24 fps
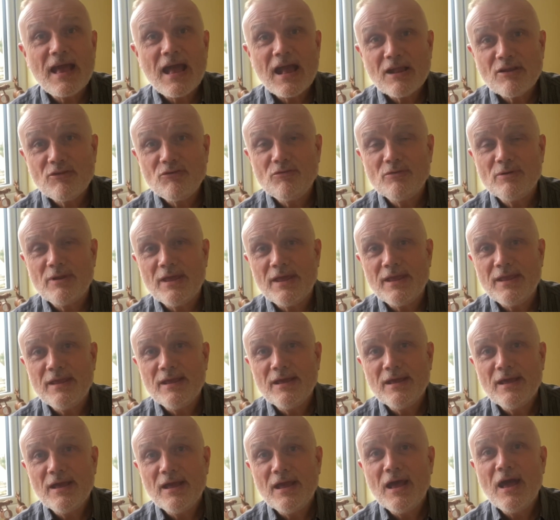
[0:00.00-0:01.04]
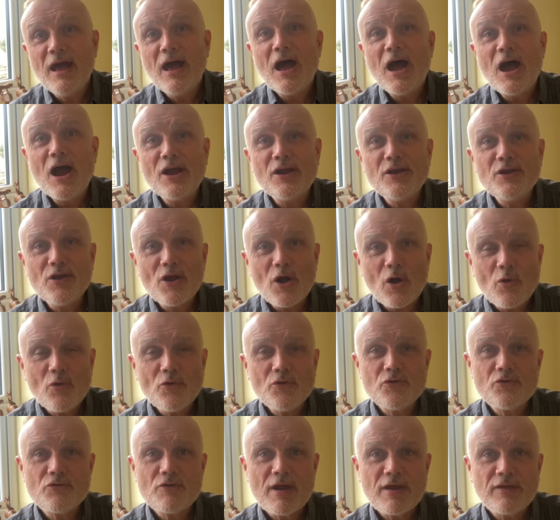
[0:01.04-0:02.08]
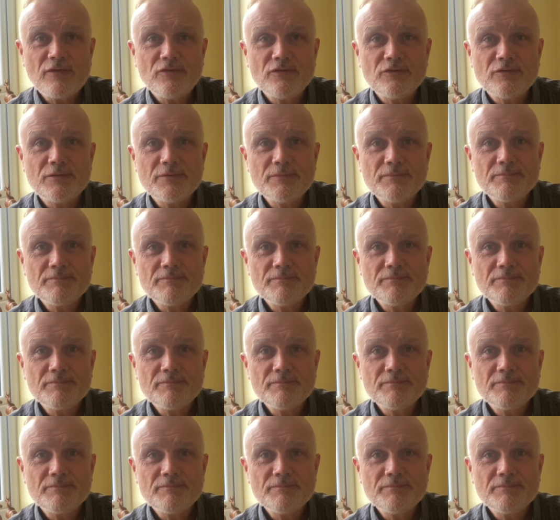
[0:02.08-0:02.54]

actually a Goldcrest.